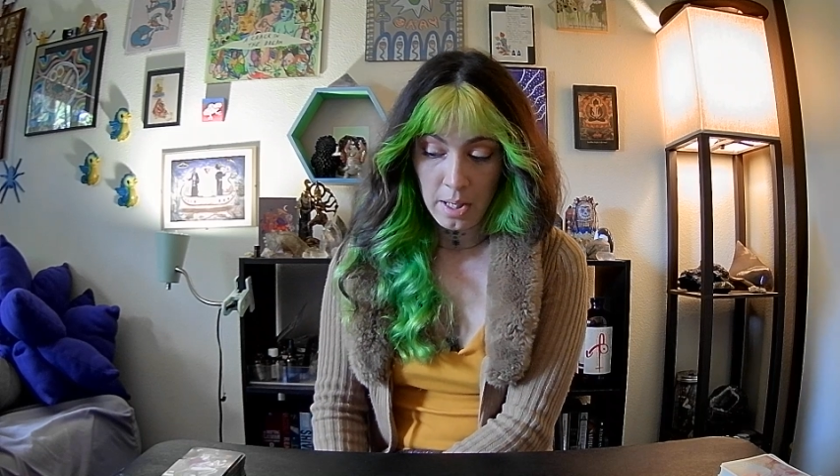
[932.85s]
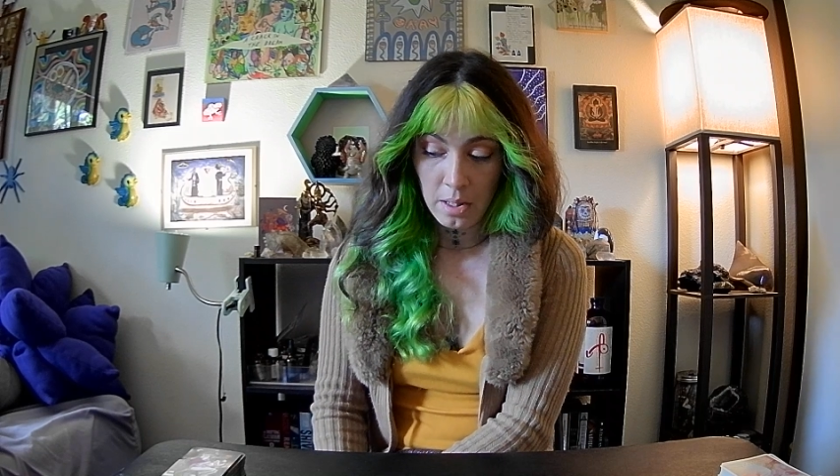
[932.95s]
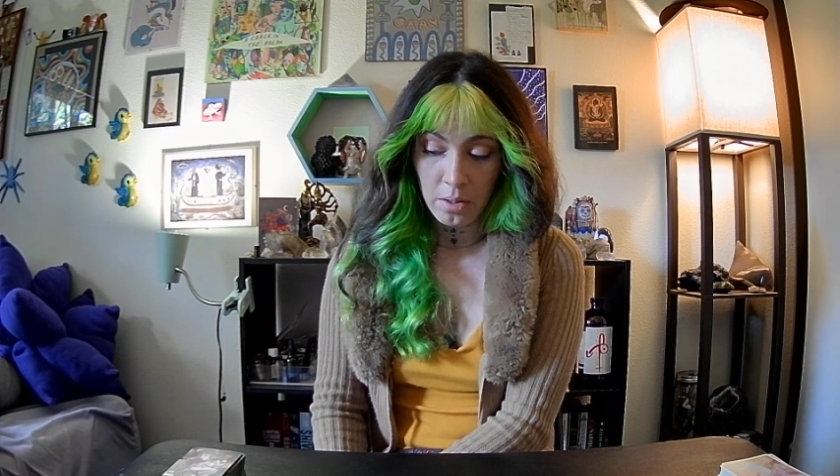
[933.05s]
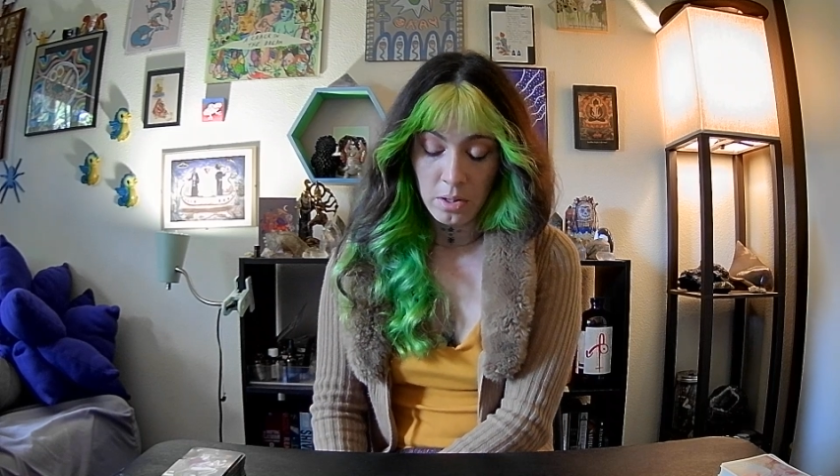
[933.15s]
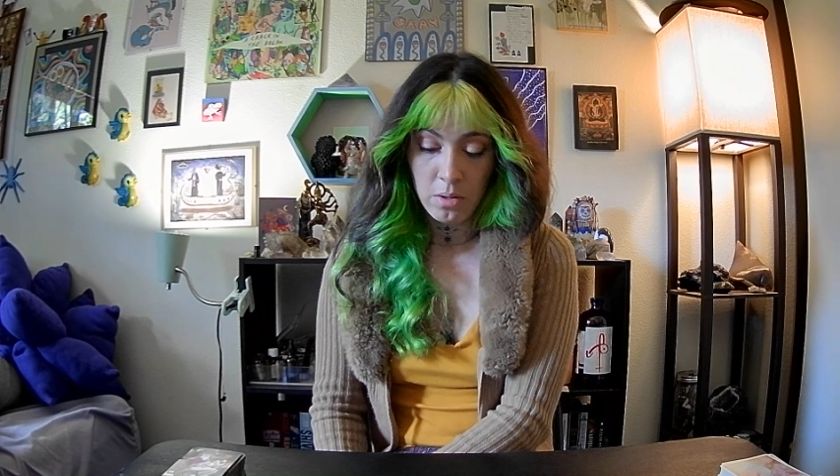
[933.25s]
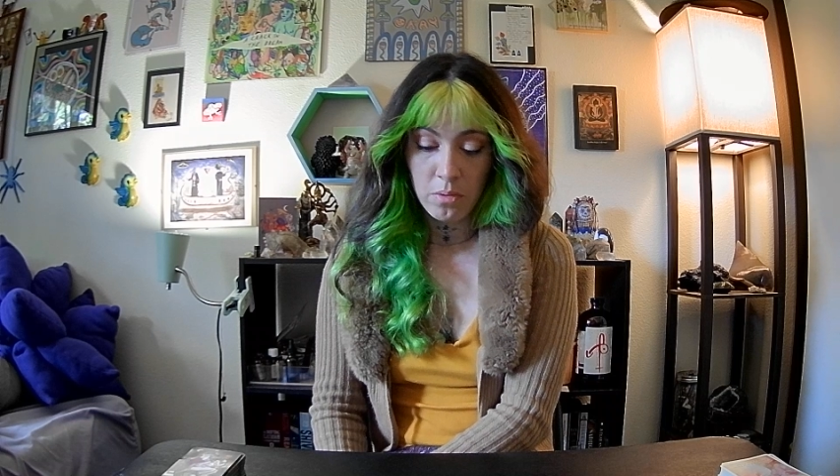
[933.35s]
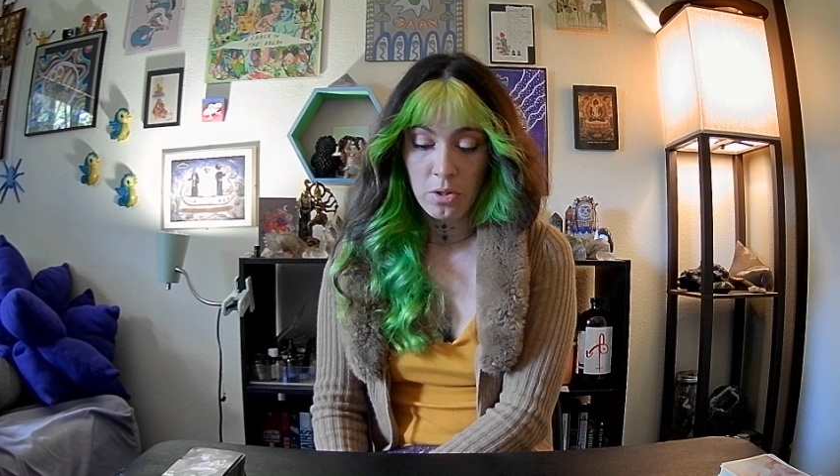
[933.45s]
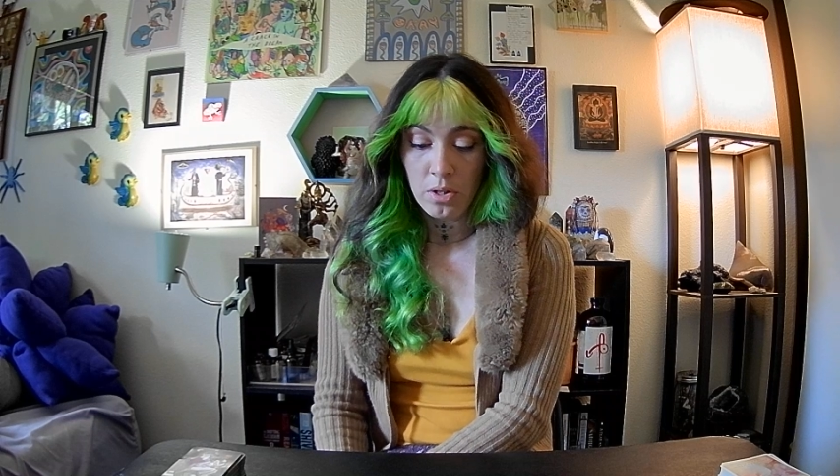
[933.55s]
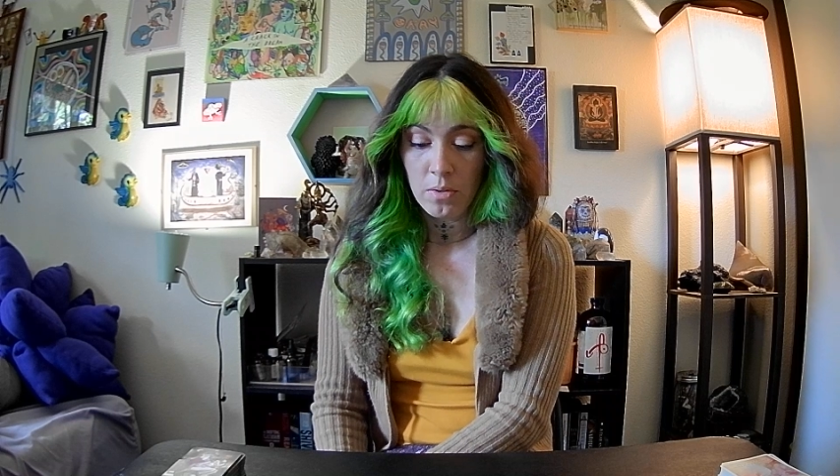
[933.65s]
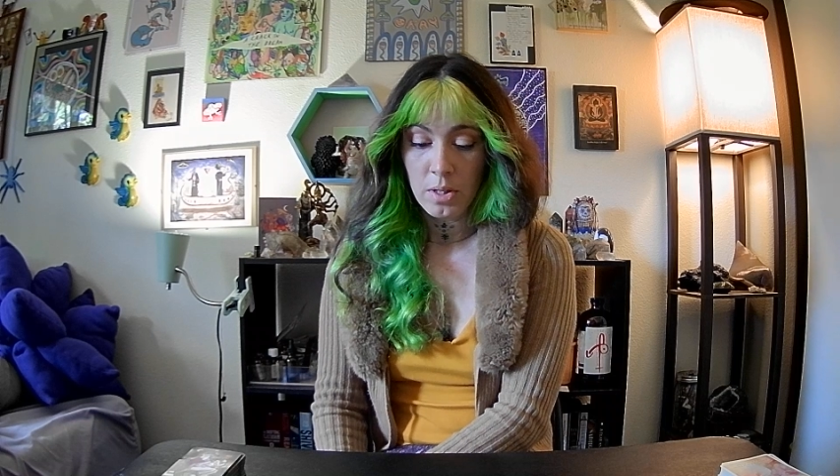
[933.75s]
or you
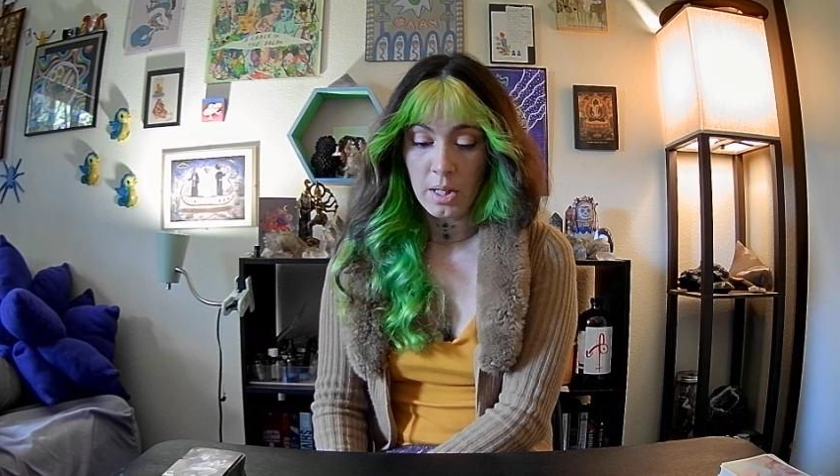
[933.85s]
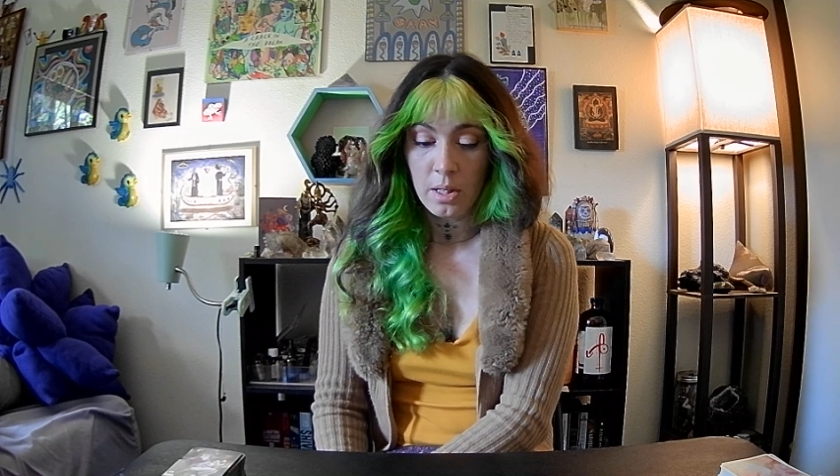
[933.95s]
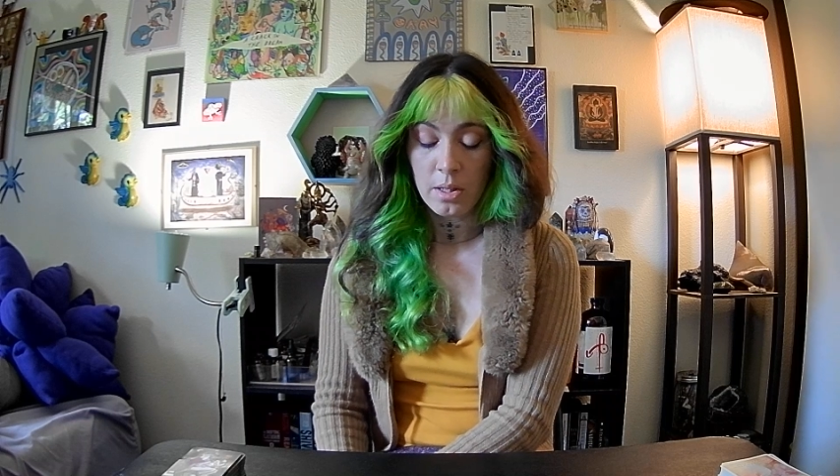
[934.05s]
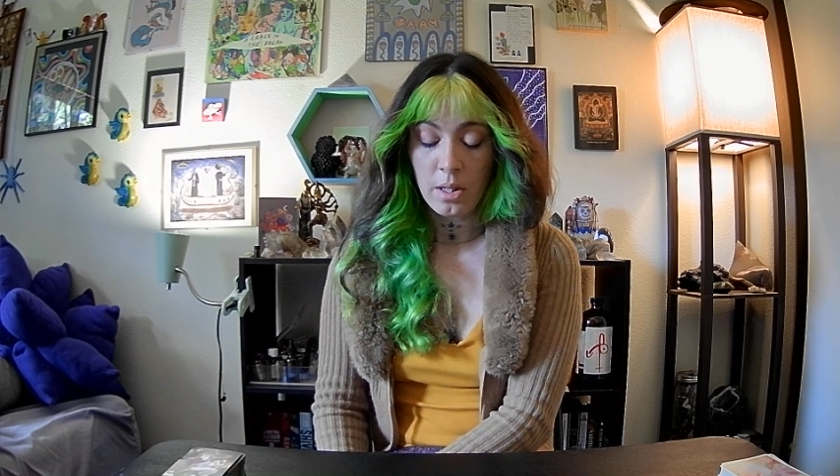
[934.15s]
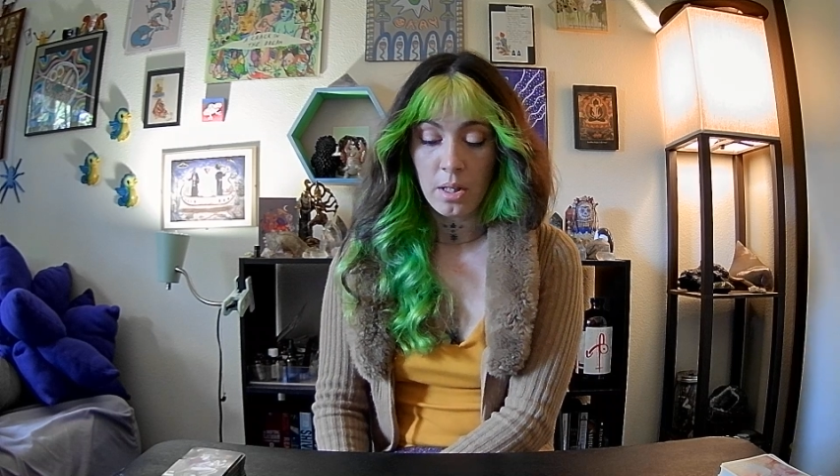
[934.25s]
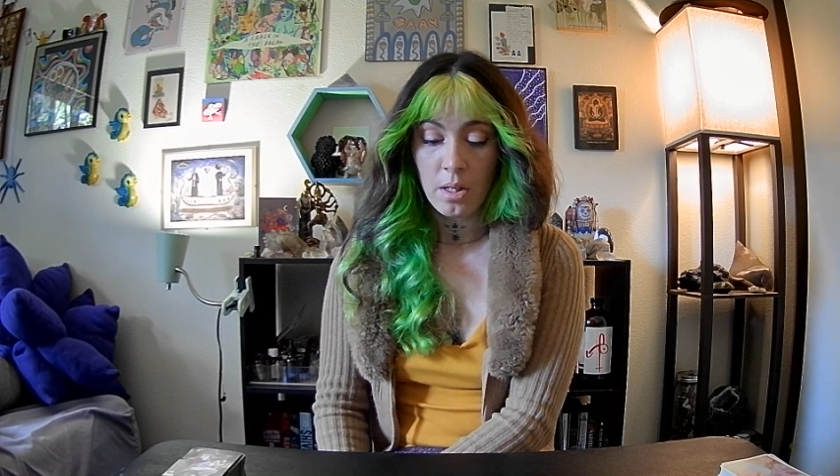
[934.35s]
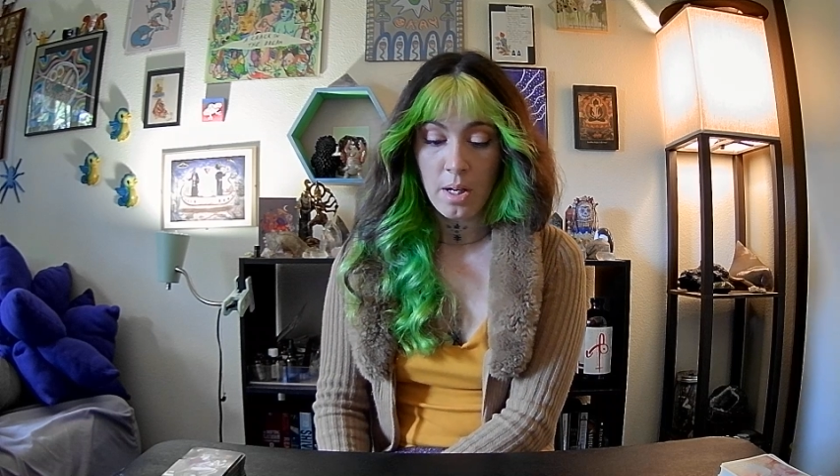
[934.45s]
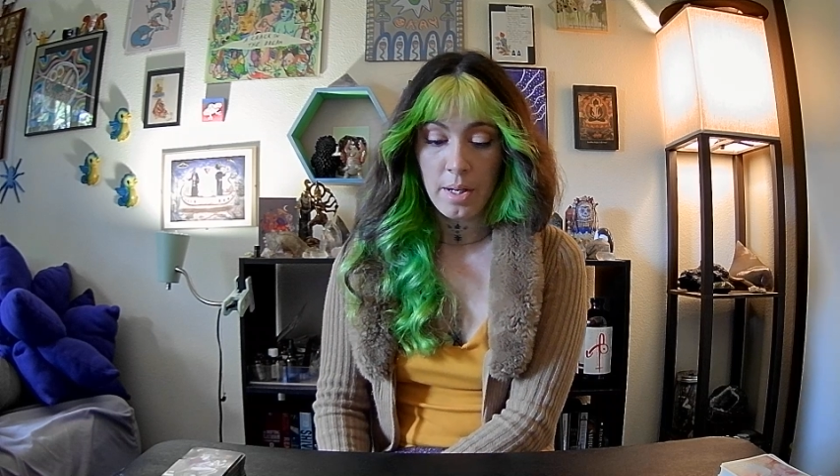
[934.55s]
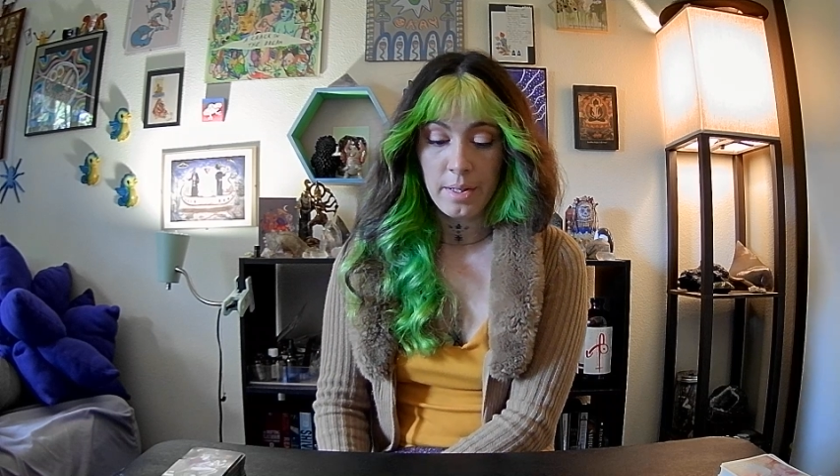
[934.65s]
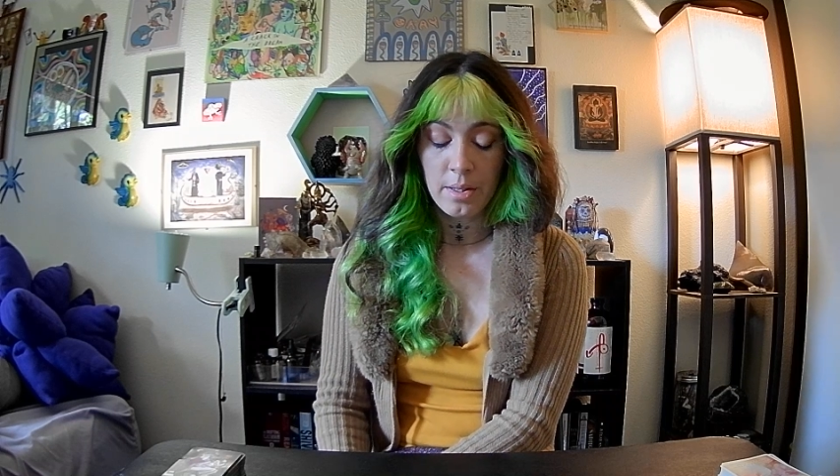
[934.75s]
choosing to
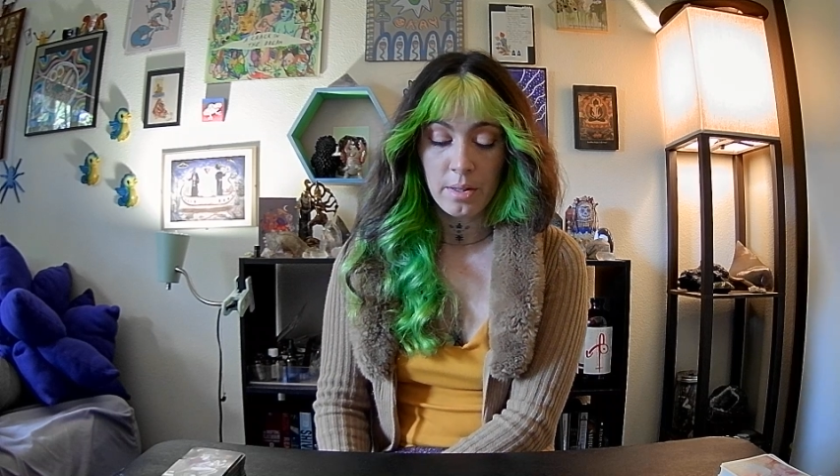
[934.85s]
not